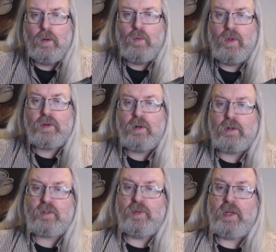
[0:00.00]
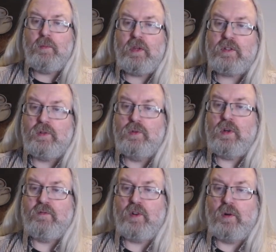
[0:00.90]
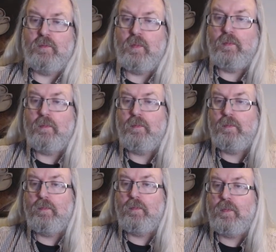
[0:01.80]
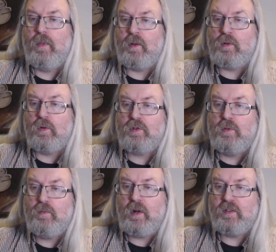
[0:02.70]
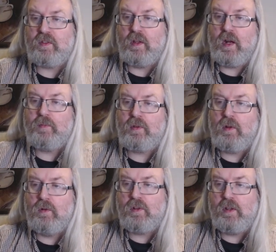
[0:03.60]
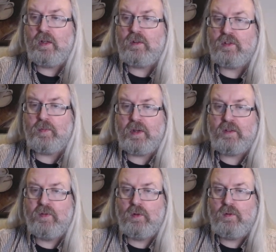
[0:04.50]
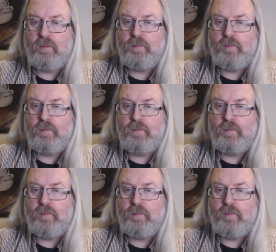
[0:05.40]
When the guards bring me to and from the courtroom, I stay absolutely respectful.